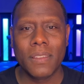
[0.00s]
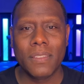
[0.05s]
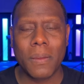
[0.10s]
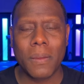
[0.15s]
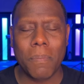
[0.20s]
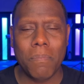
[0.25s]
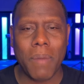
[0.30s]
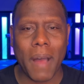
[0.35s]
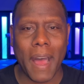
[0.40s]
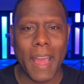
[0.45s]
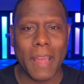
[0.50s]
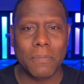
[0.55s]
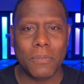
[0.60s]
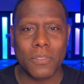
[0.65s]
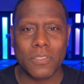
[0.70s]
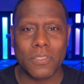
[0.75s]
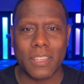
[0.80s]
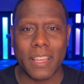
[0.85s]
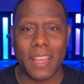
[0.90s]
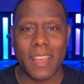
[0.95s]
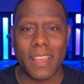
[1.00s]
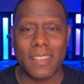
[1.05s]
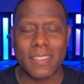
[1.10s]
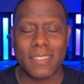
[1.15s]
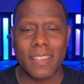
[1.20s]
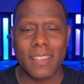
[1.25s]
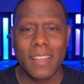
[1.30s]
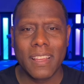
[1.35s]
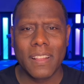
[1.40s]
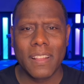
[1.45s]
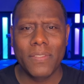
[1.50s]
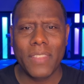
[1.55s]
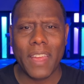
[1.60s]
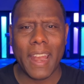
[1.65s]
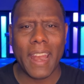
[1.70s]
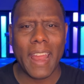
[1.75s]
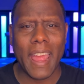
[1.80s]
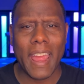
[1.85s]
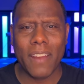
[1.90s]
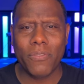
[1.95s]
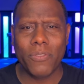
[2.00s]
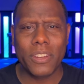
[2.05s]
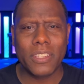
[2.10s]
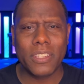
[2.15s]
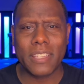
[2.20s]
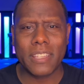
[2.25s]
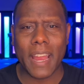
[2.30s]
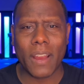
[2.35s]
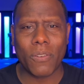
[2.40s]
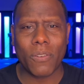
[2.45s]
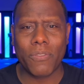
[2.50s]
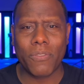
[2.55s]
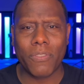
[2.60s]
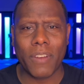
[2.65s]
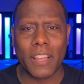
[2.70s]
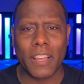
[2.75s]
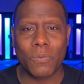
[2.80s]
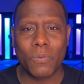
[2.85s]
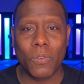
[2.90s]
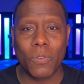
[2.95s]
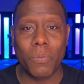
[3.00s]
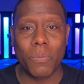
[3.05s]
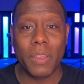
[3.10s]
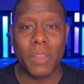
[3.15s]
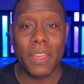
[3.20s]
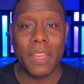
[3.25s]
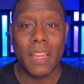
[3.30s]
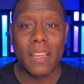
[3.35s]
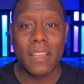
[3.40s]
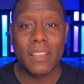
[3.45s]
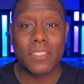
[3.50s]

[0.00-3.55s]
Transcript: The Bible says that every sacrifice will be